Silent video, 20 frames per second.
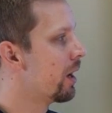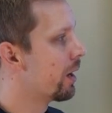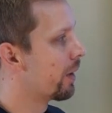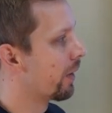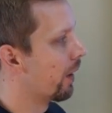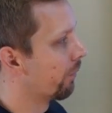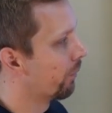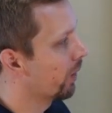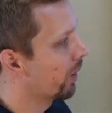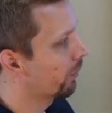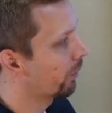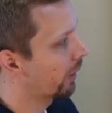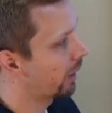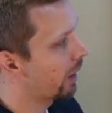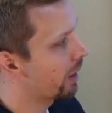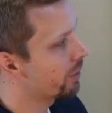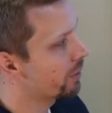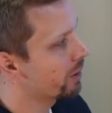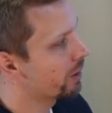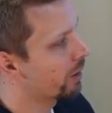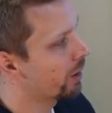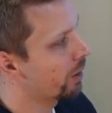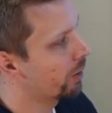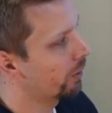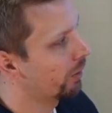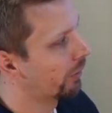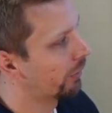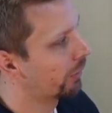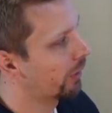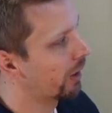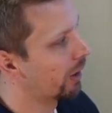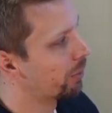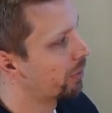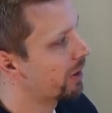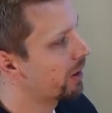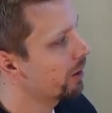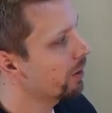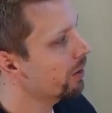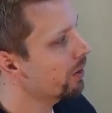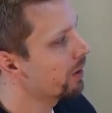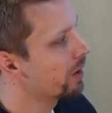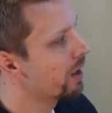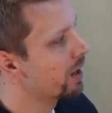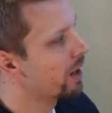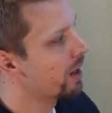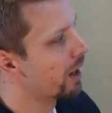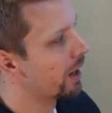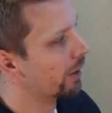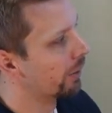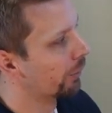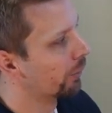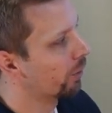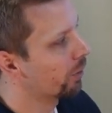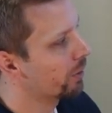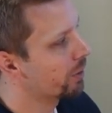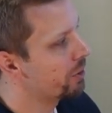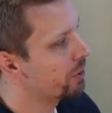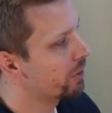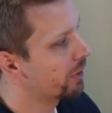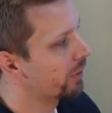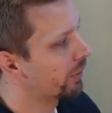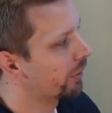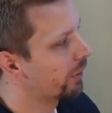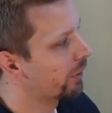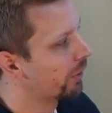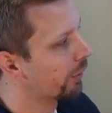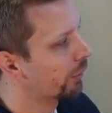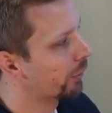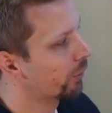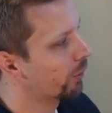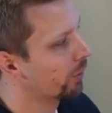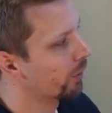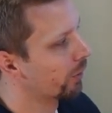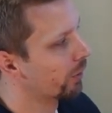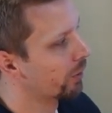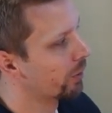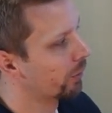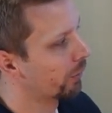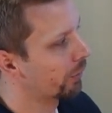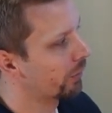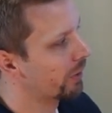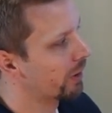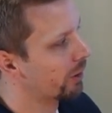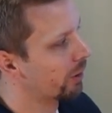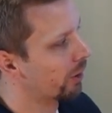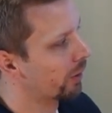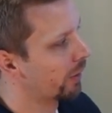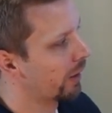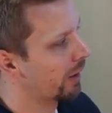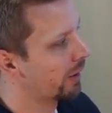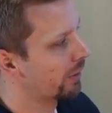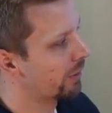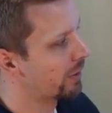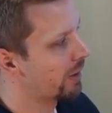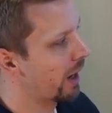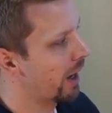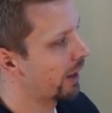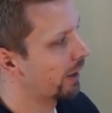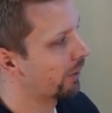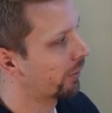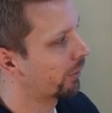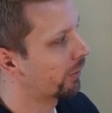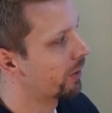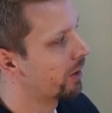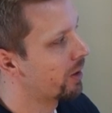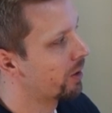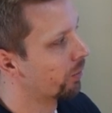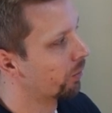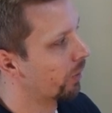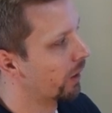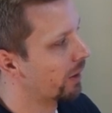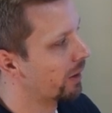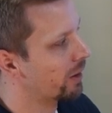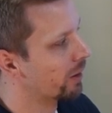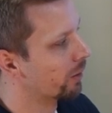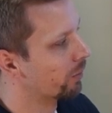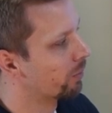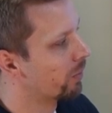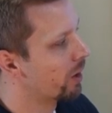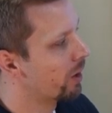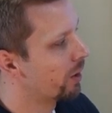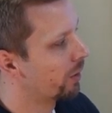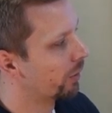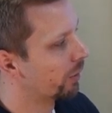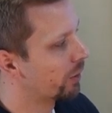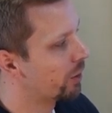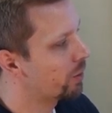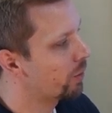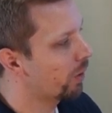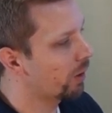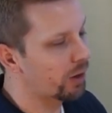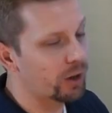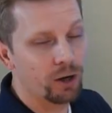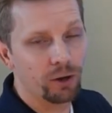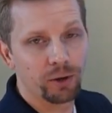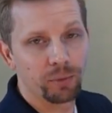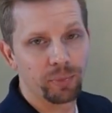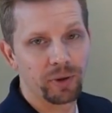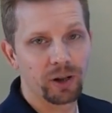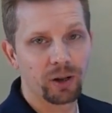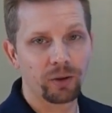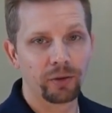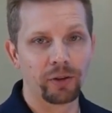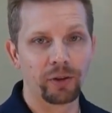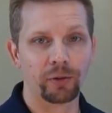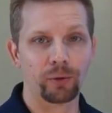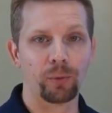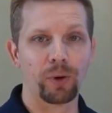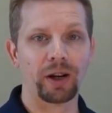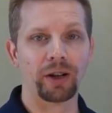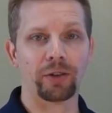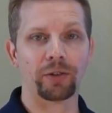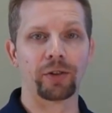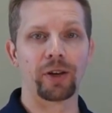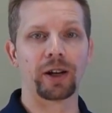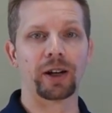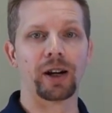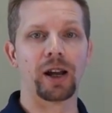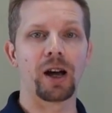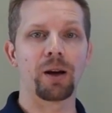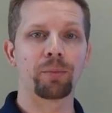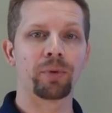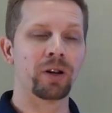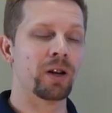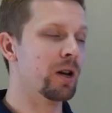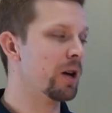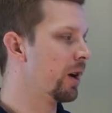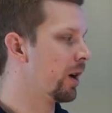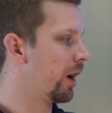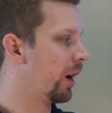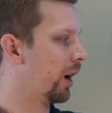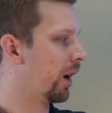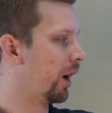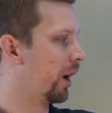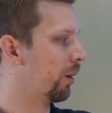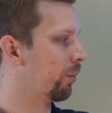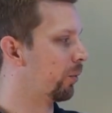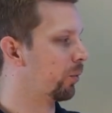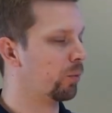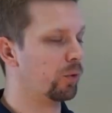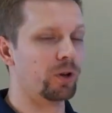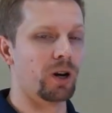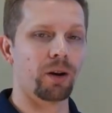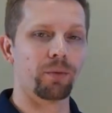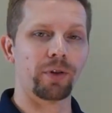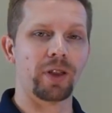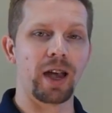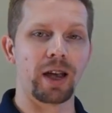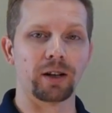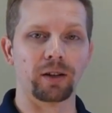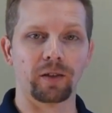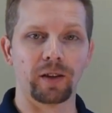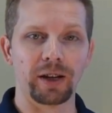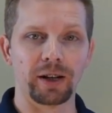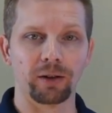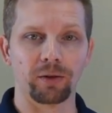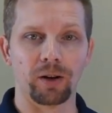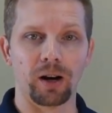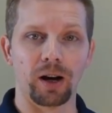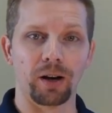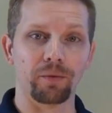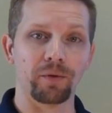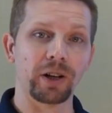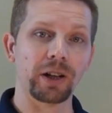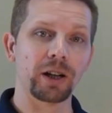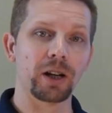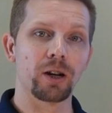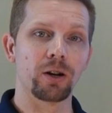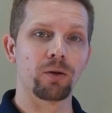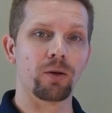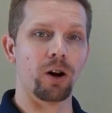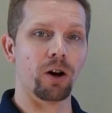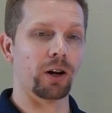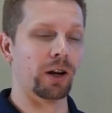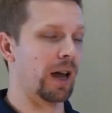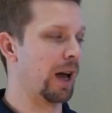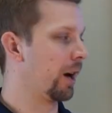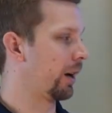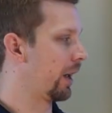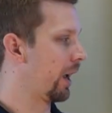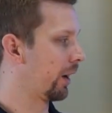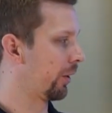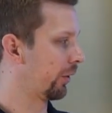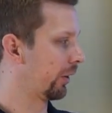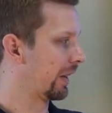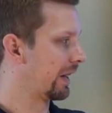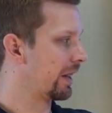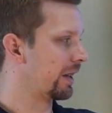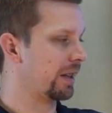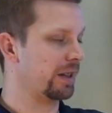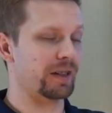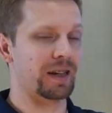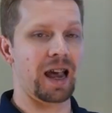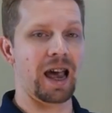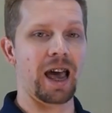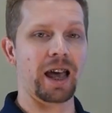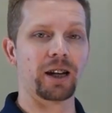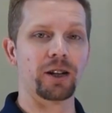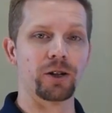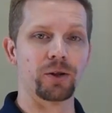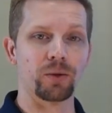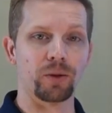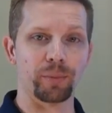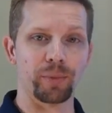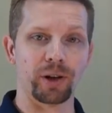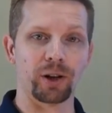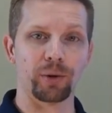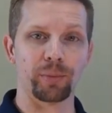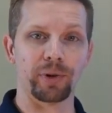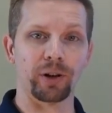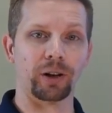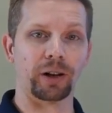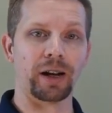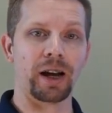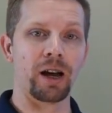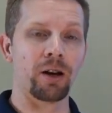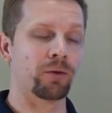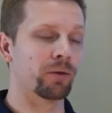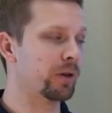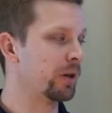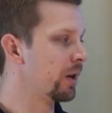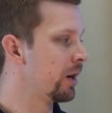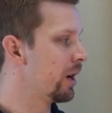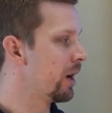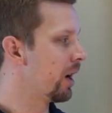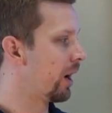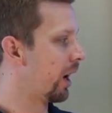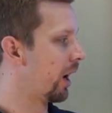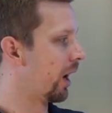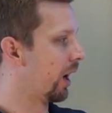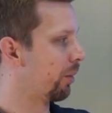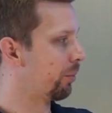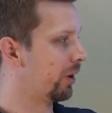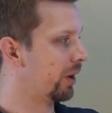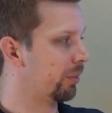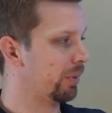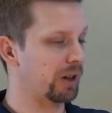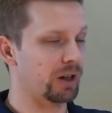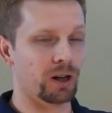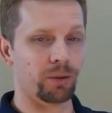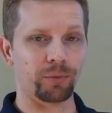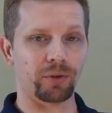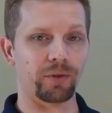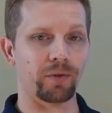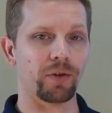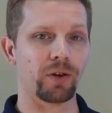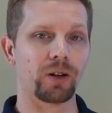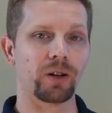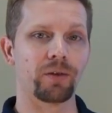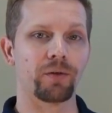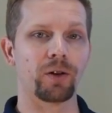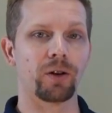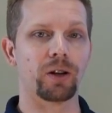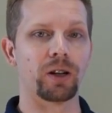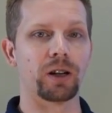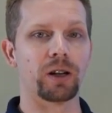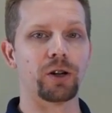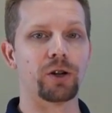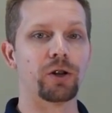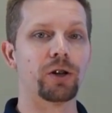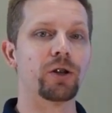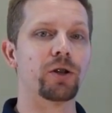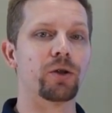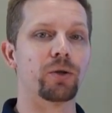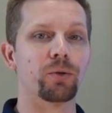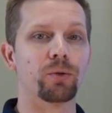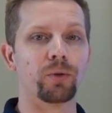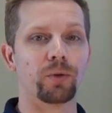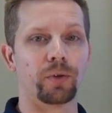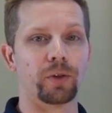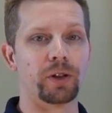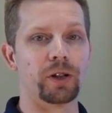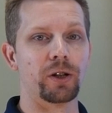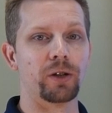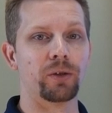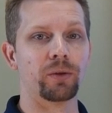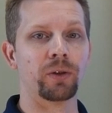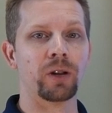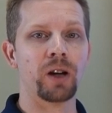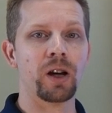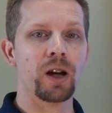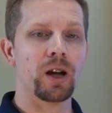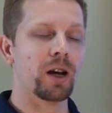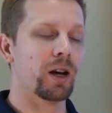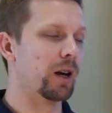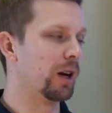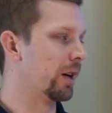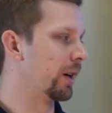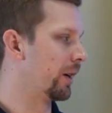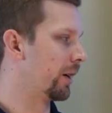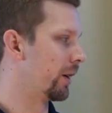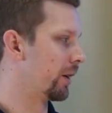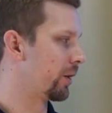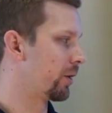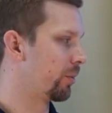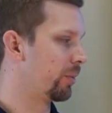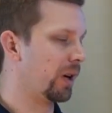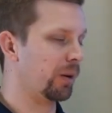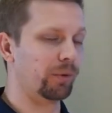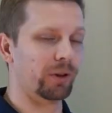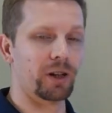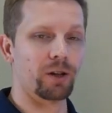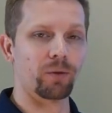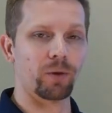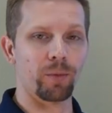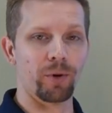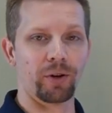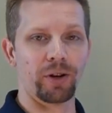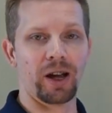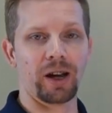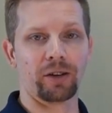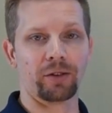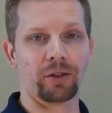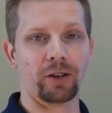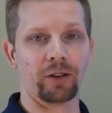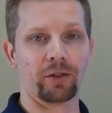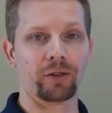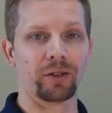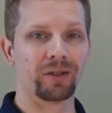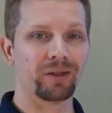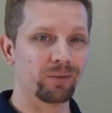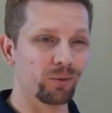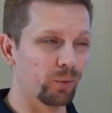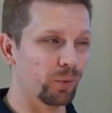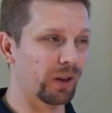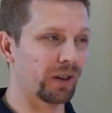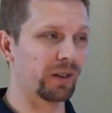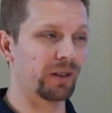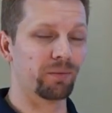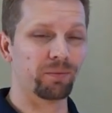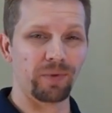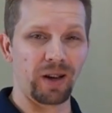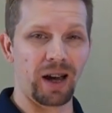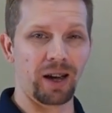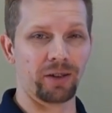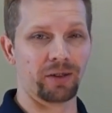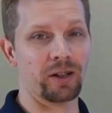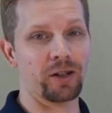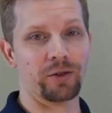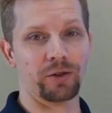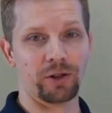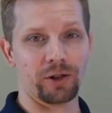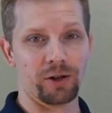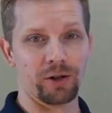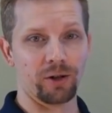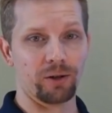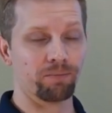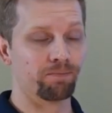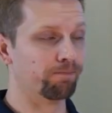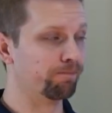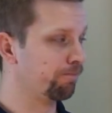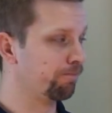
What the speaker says: That verification code is set up here, and as long as you can see the server, you'll see an online status right here. The QR code appears as a way to set it up. We'll cover that in a later video on how to actually get this added to a peer-to-peer account, but it becomes a very, very good tool for you to be able to get remote access quick, fast, and secure.